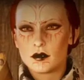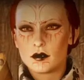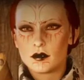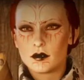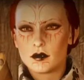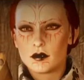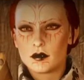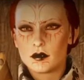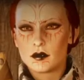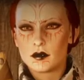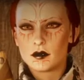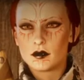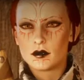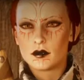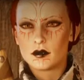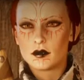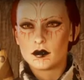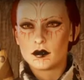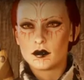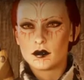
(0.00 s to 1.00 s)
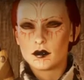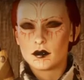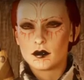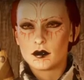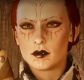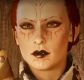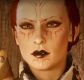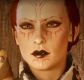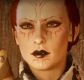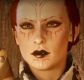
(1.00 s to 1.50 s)

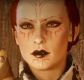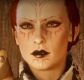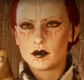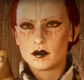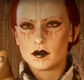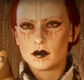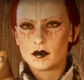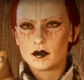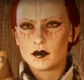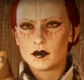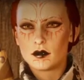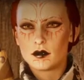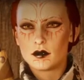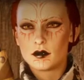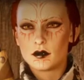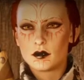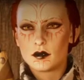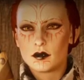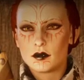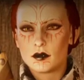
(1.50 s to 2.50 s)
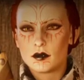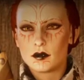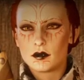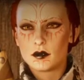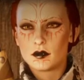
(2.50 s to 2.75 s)
[no speech]